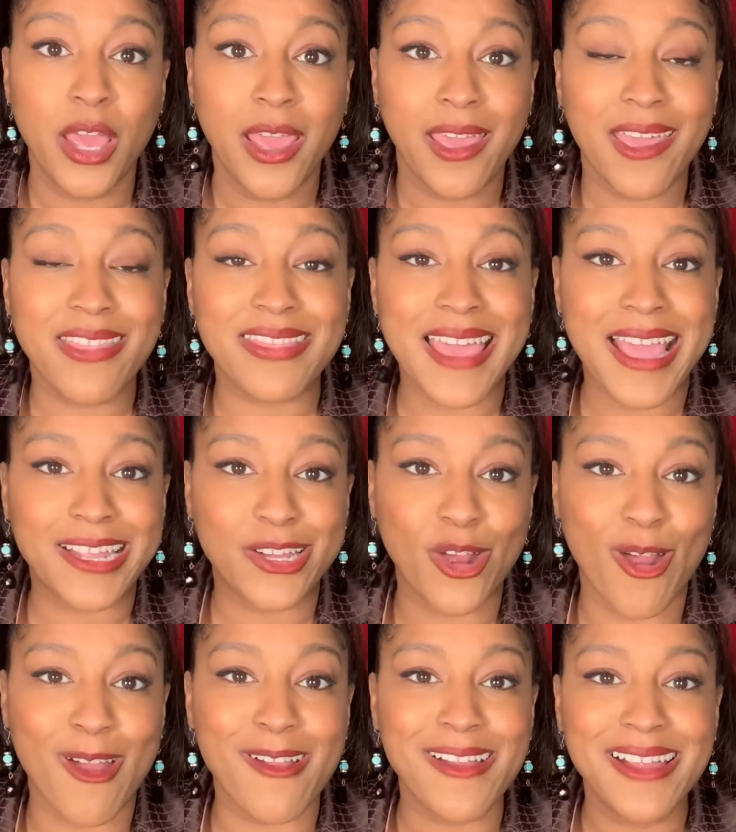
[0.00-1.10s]
and that
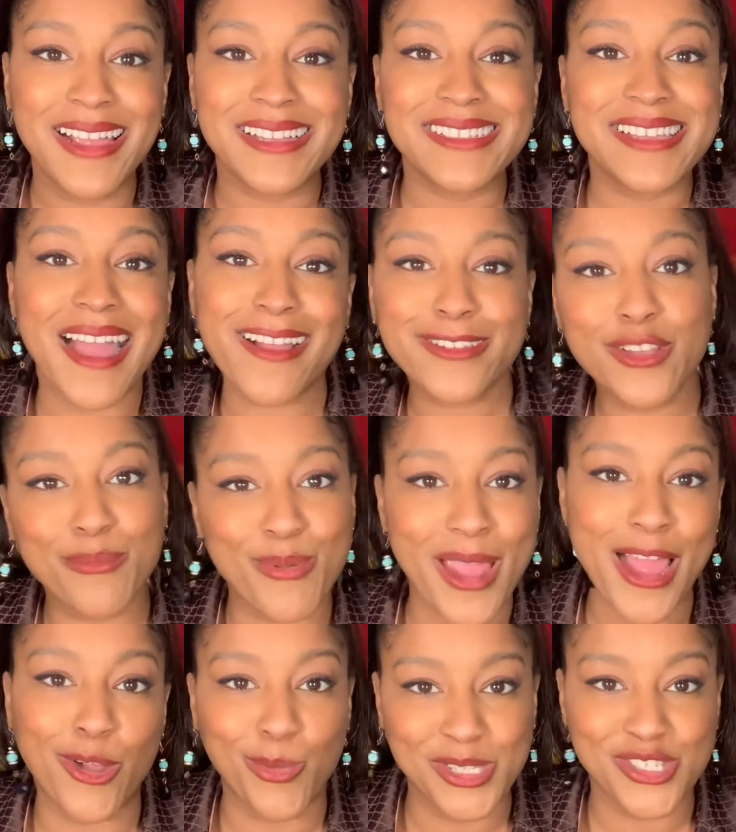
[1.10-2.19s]
car, Dr.
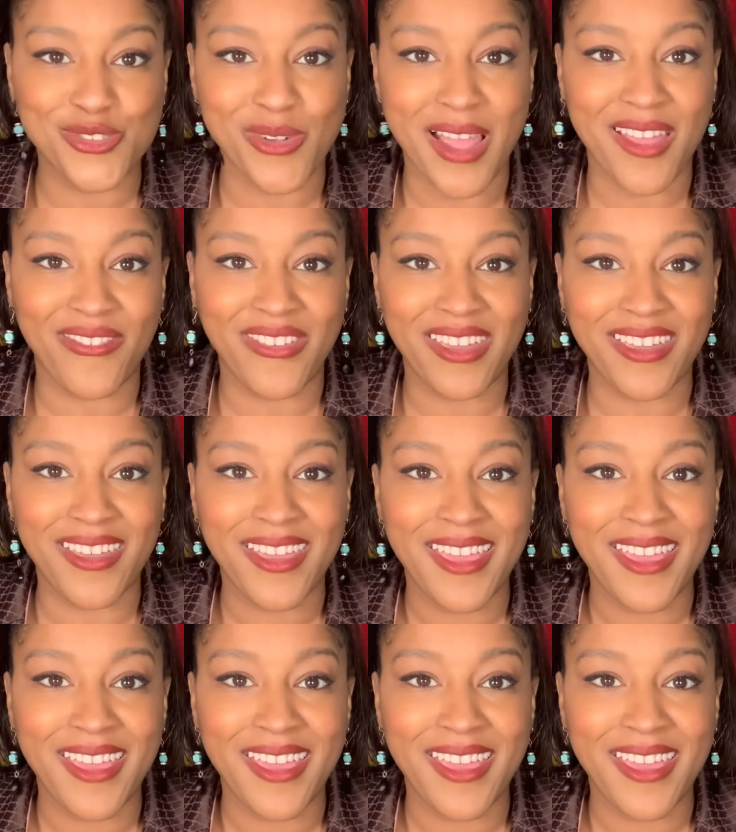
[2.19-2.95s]
Brown was driving.